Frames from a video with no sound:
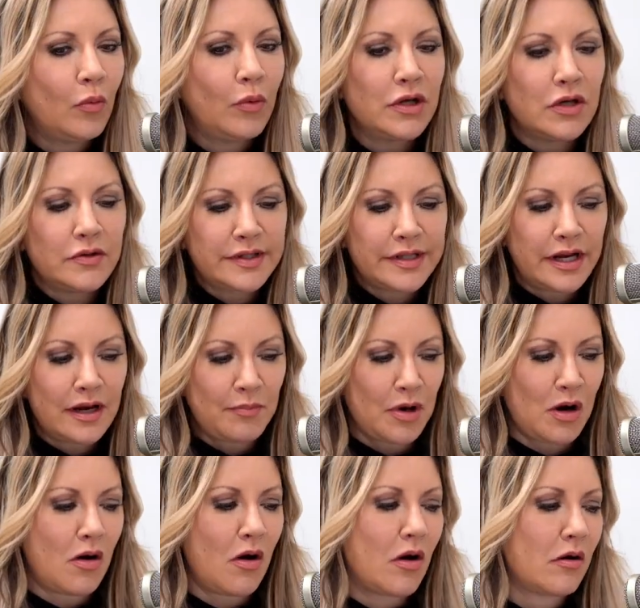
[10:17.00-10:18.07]
When you set up
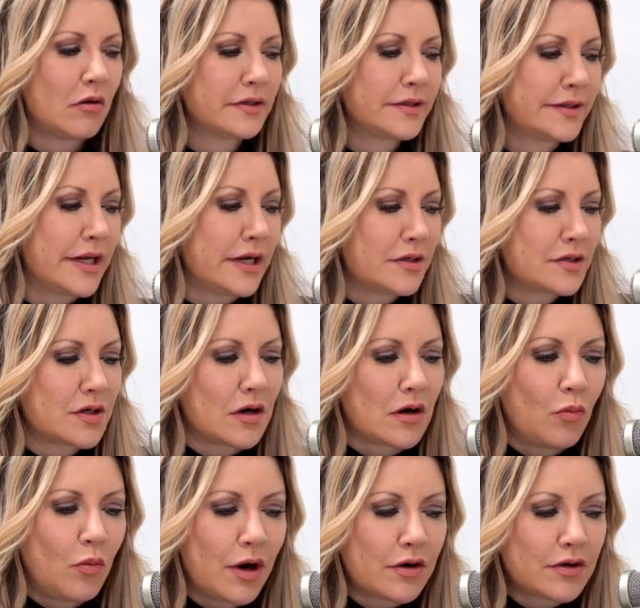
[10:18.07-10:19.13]
a call center,
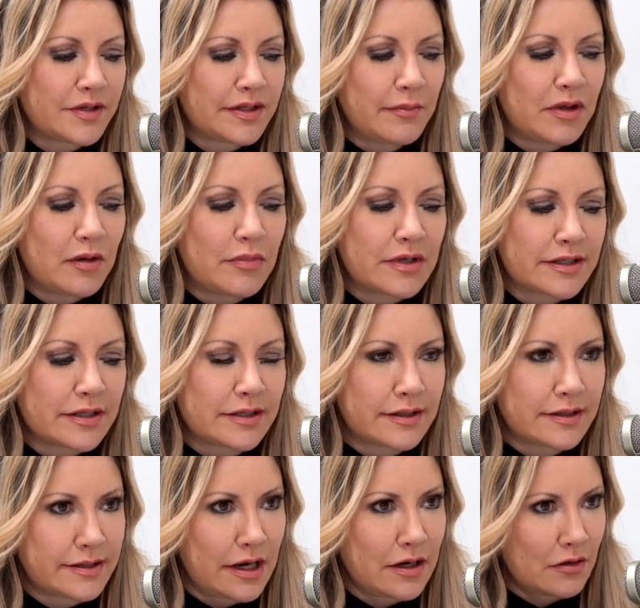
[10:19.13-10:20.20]
what are some of the
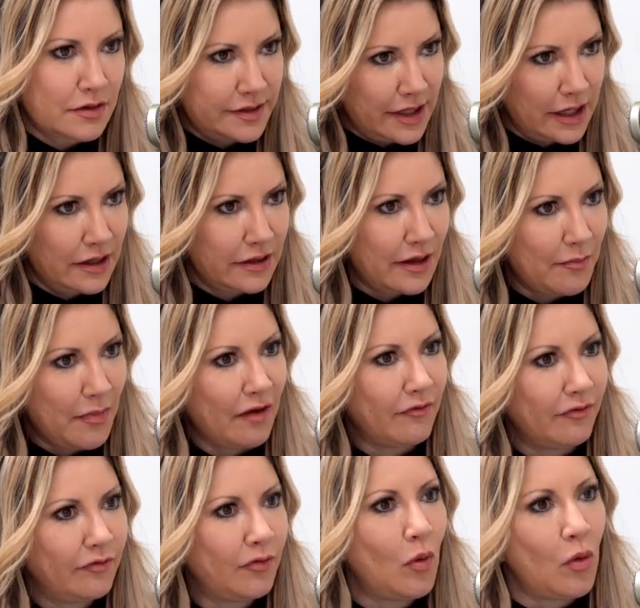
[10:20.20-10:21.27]
businesses that you're setting them
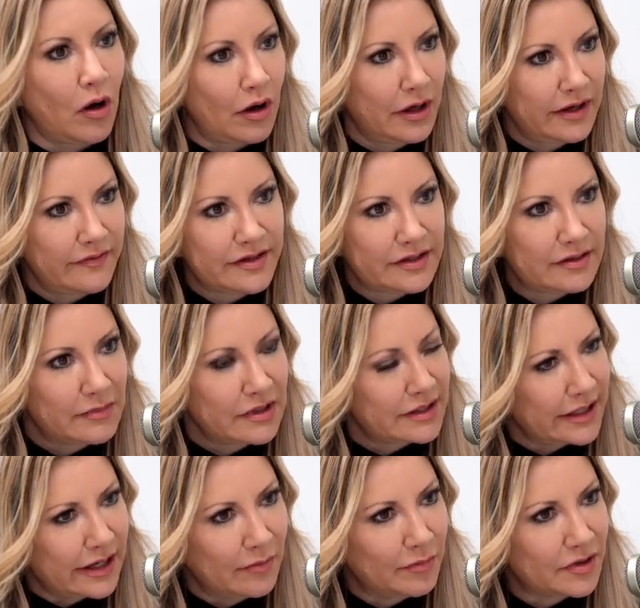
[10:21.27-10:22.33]
up for? Give us some
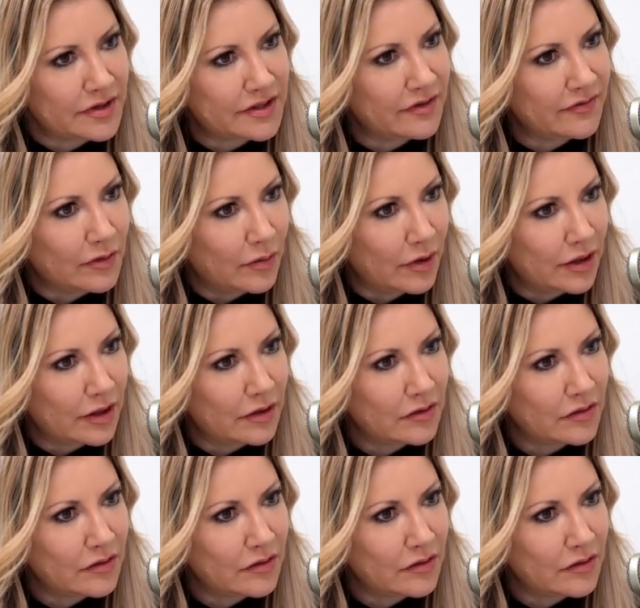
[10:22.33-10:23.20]
examples, if you would.